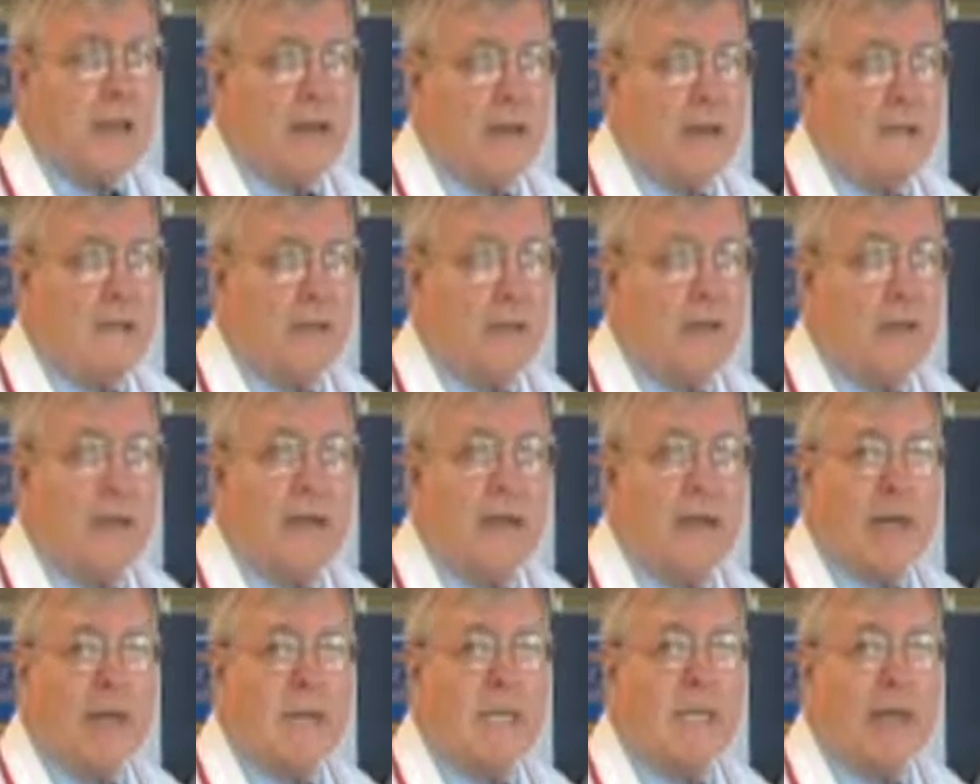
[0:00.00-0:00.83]
If you
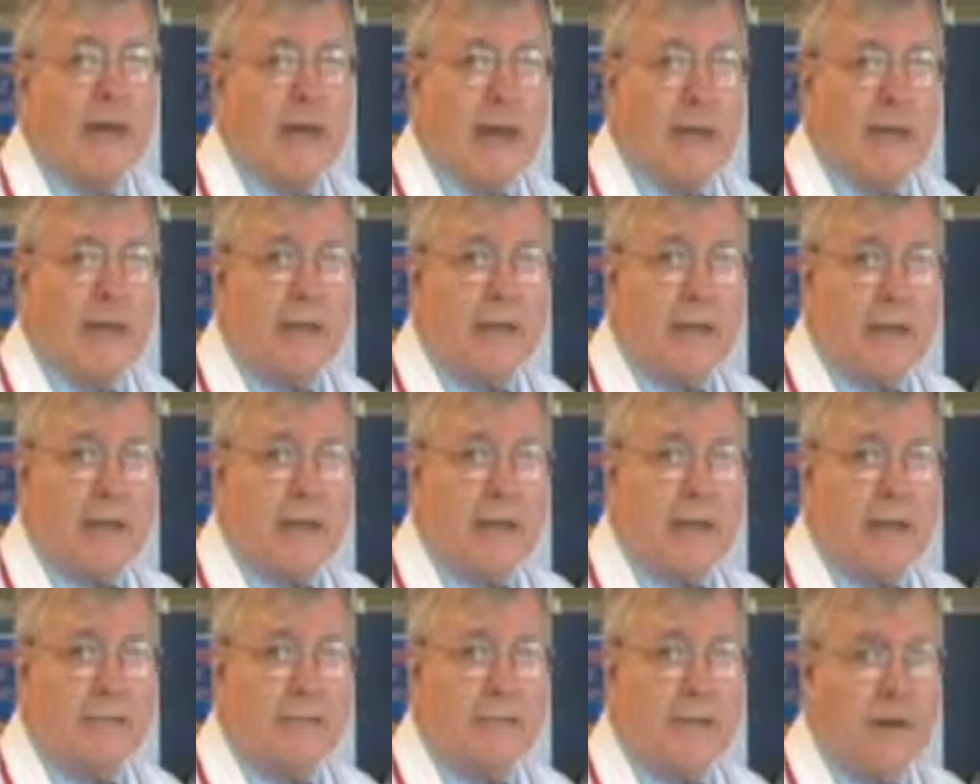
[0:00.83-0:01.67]
can't find it
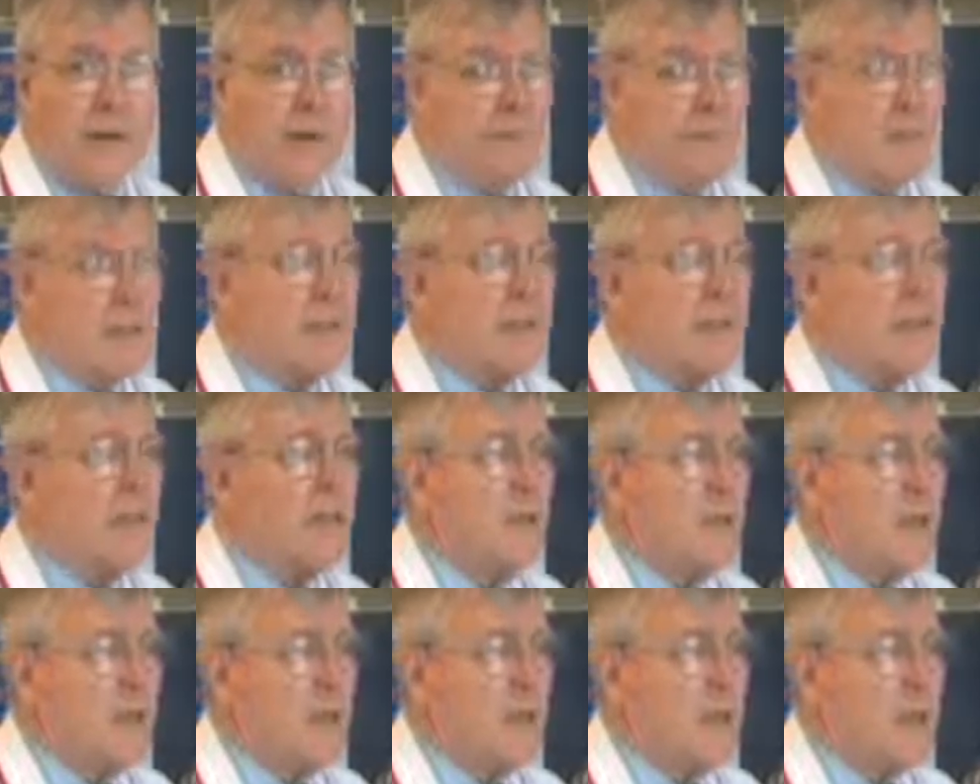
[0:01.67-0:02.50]
in our
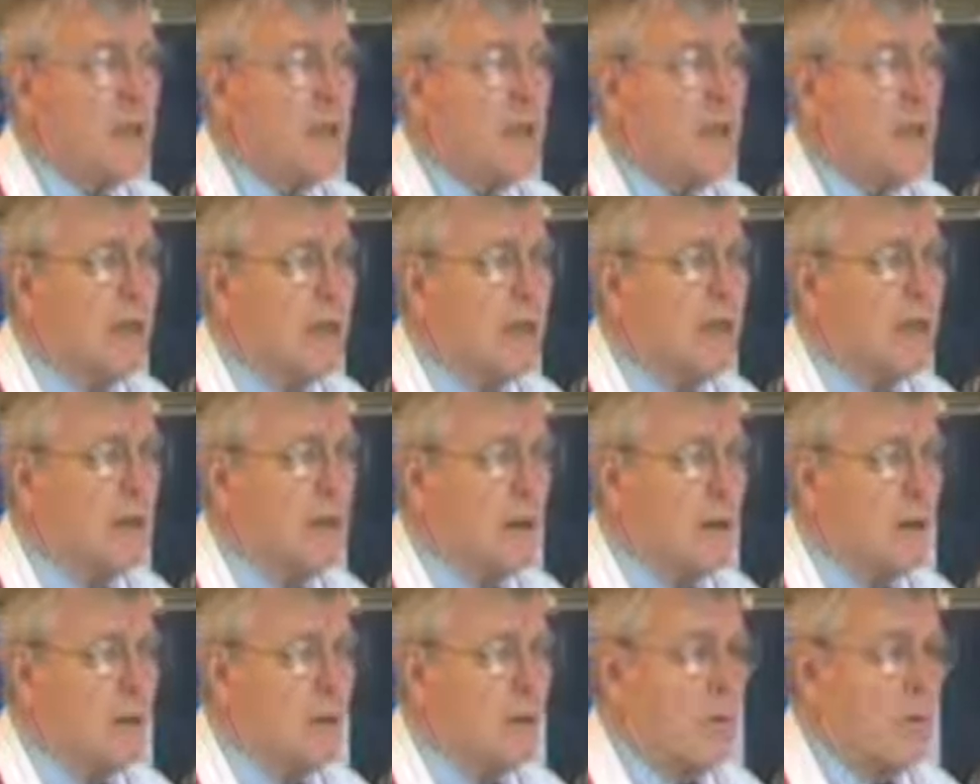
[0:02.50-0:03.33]
pharmacy, Judy
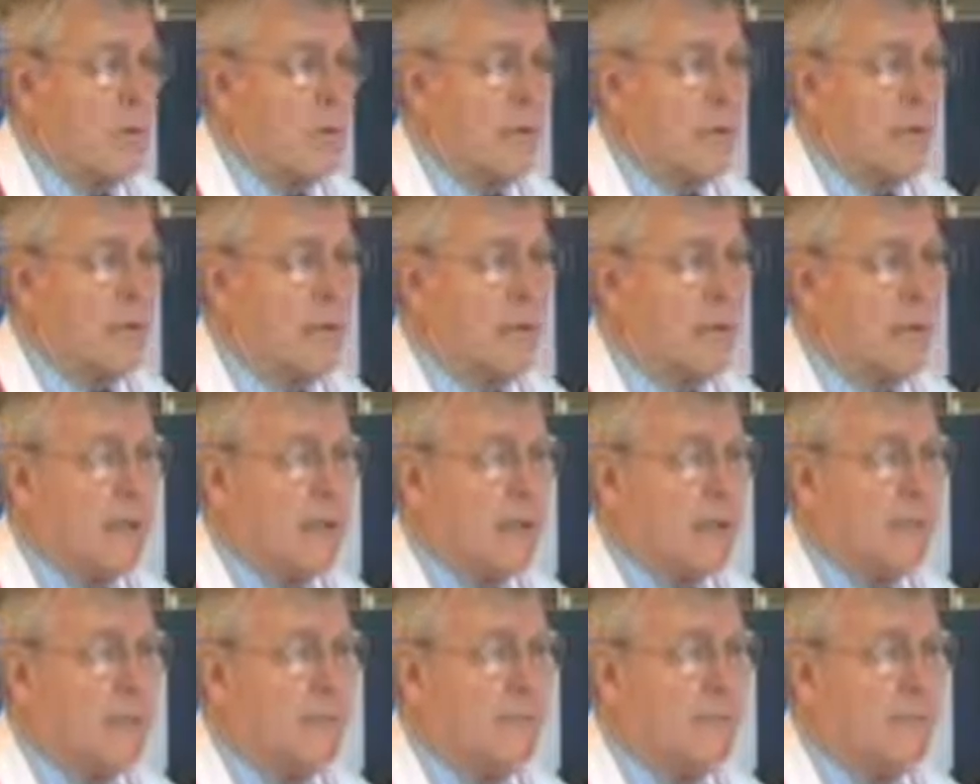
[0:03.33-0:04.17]
will be
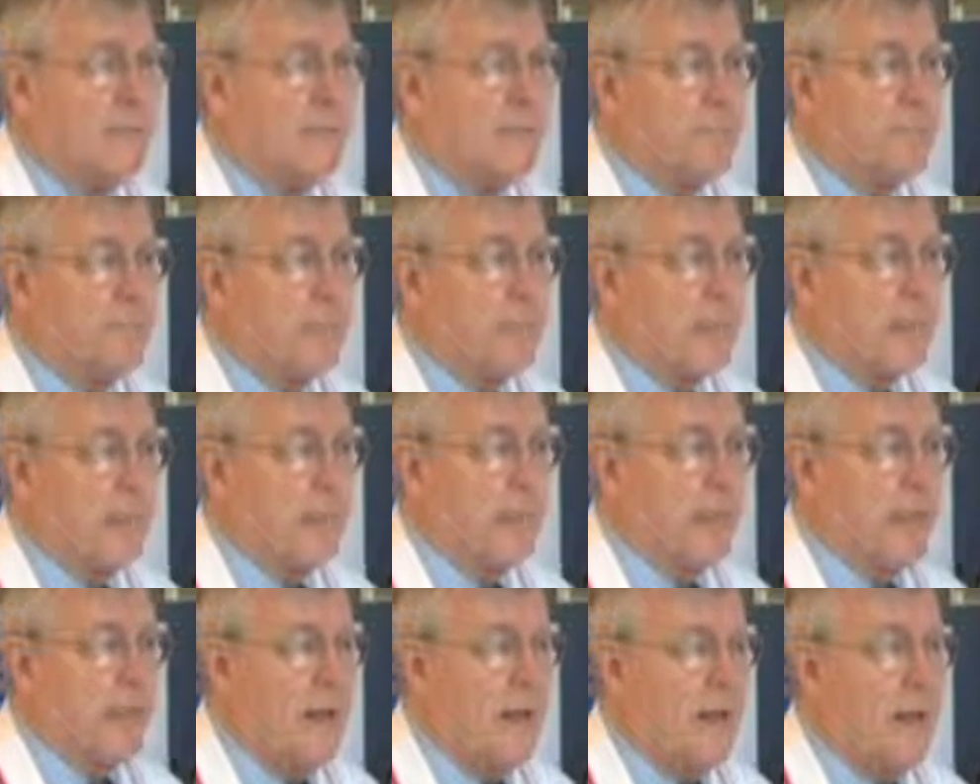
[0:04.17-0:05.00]
the
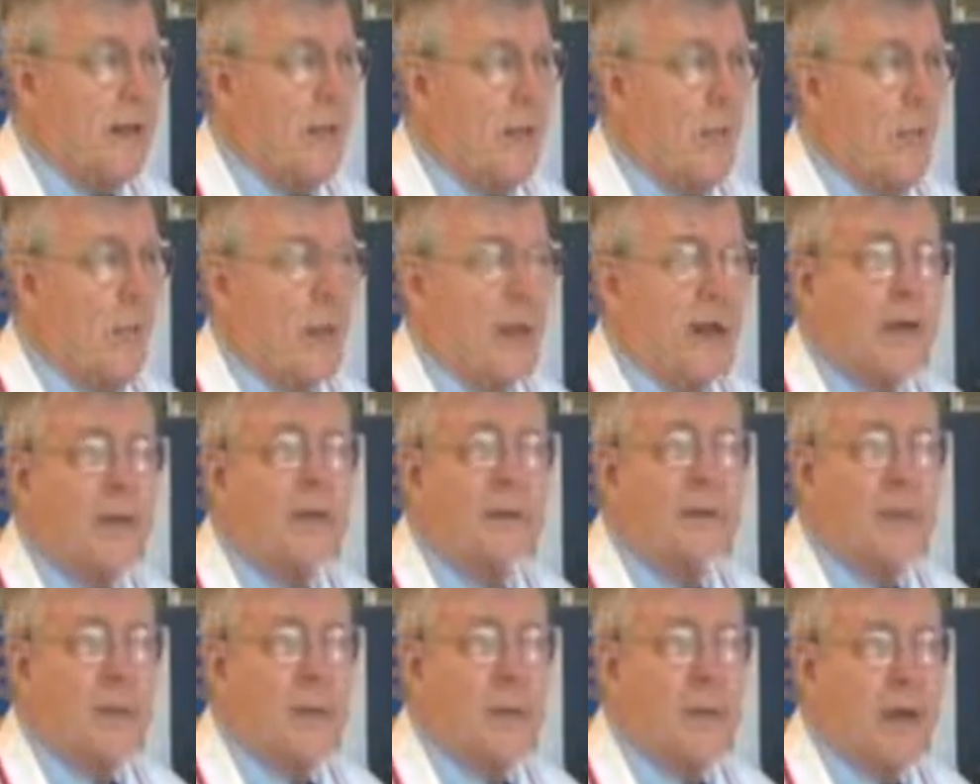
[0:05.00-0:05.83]
one
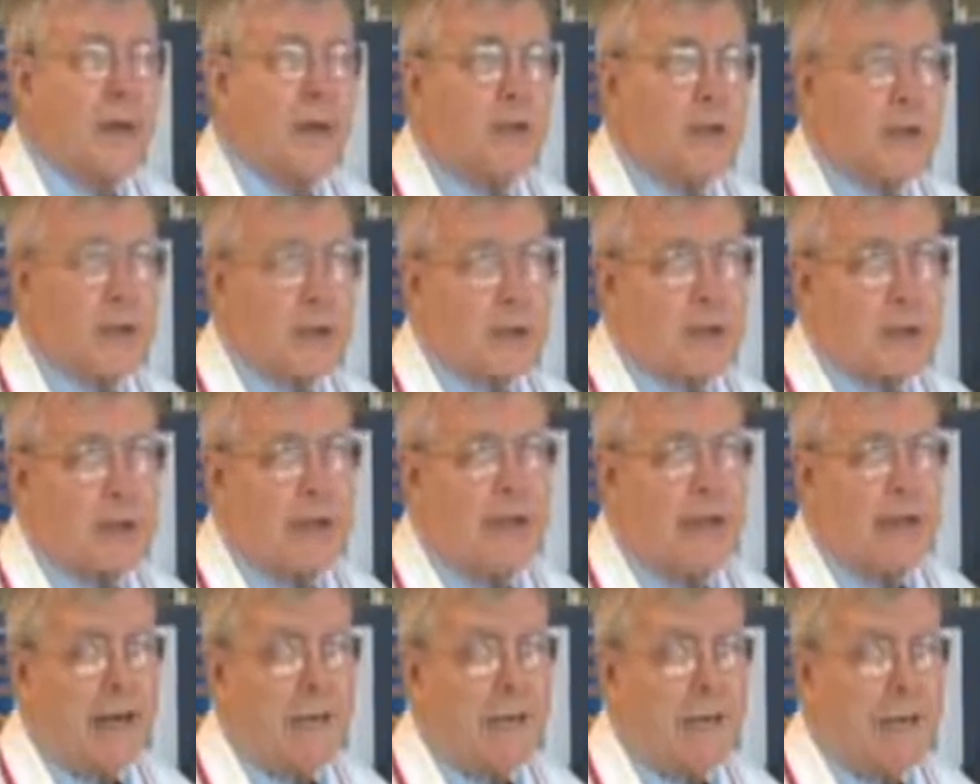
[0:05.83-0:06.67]
to make sure
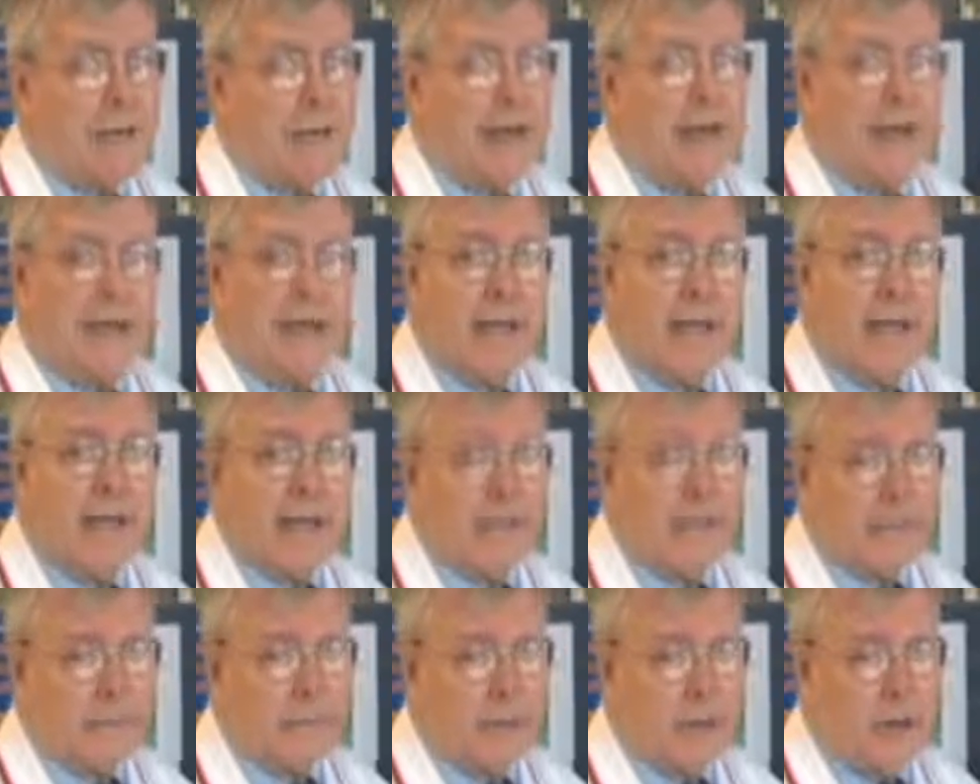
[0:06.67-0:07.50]
that we can get
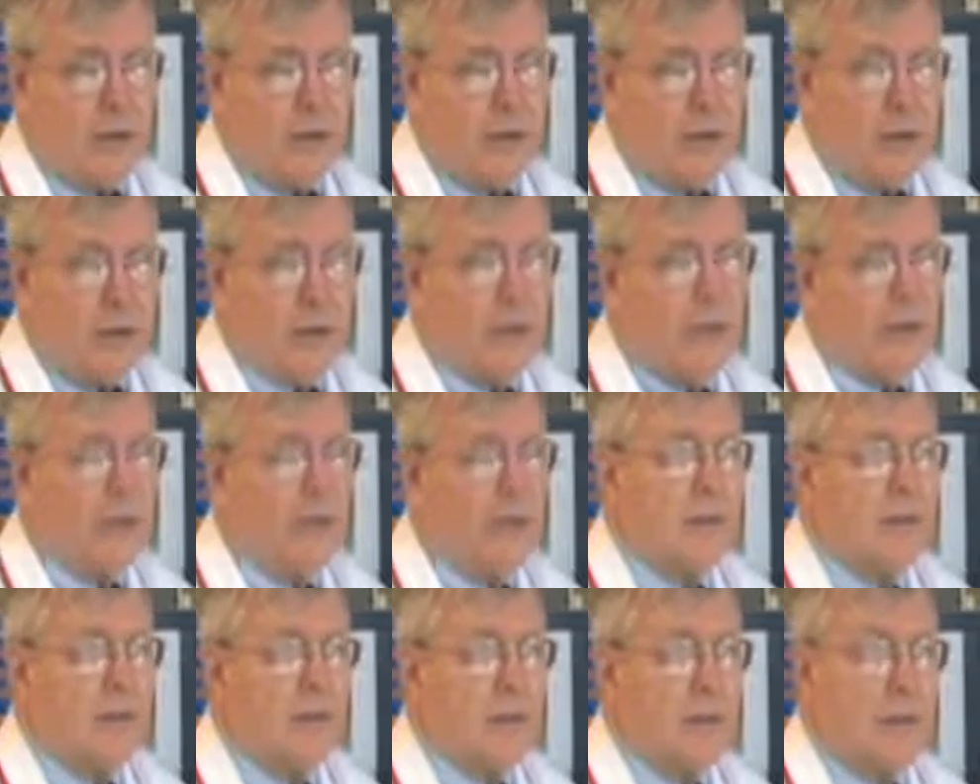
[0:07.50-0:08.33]
it for you,
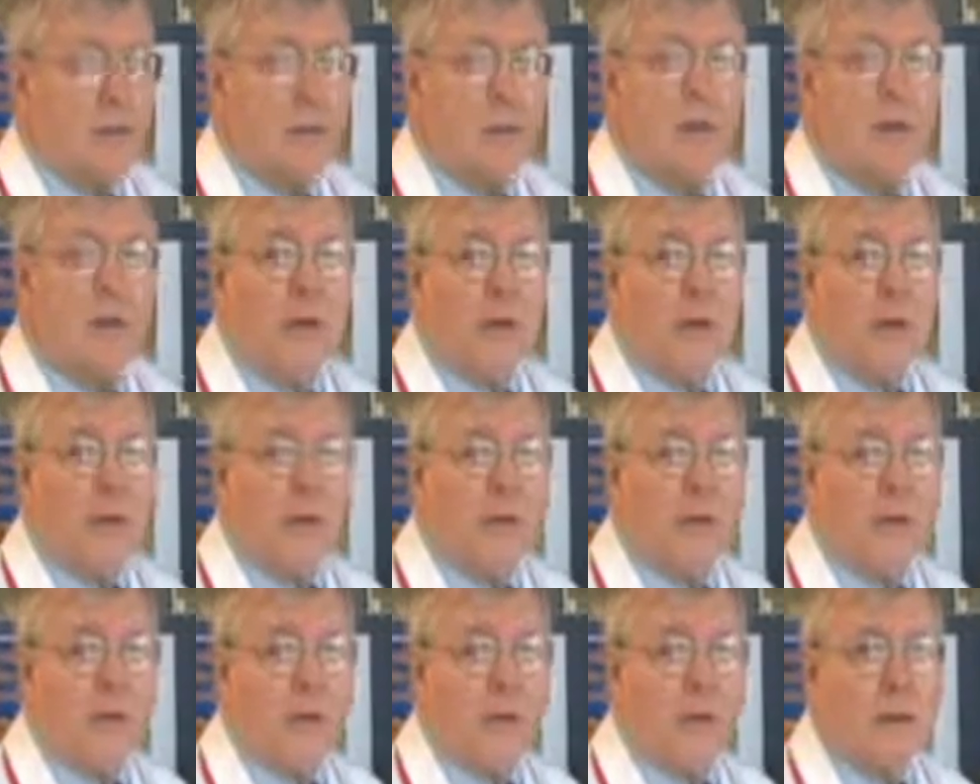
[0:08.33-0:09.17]
either through
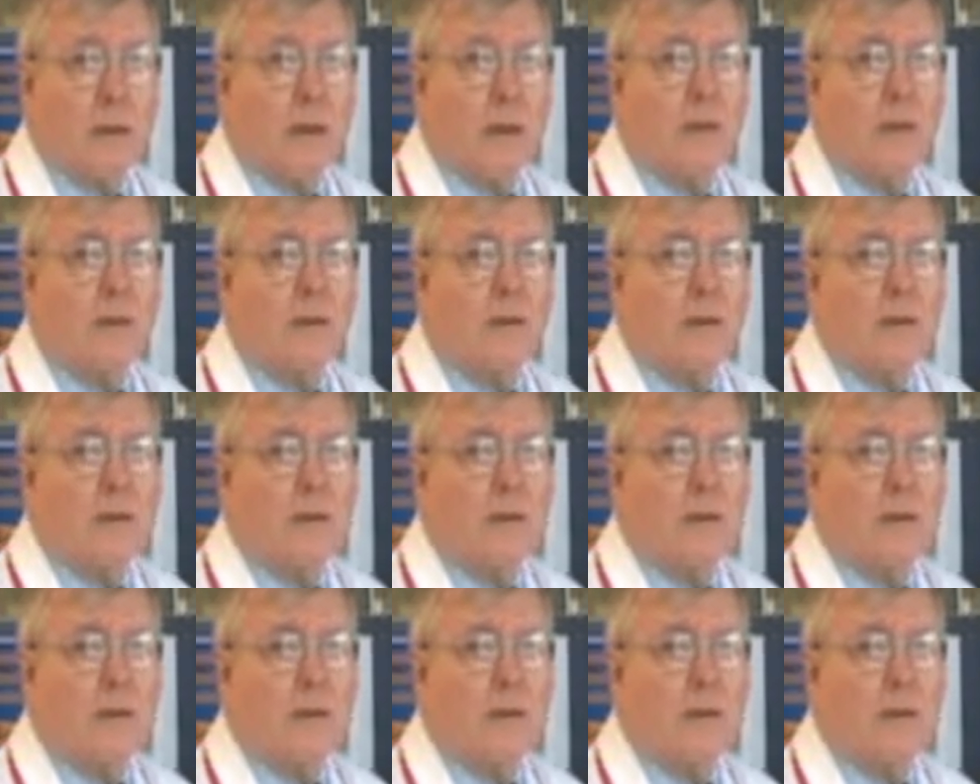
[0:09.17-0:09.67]
the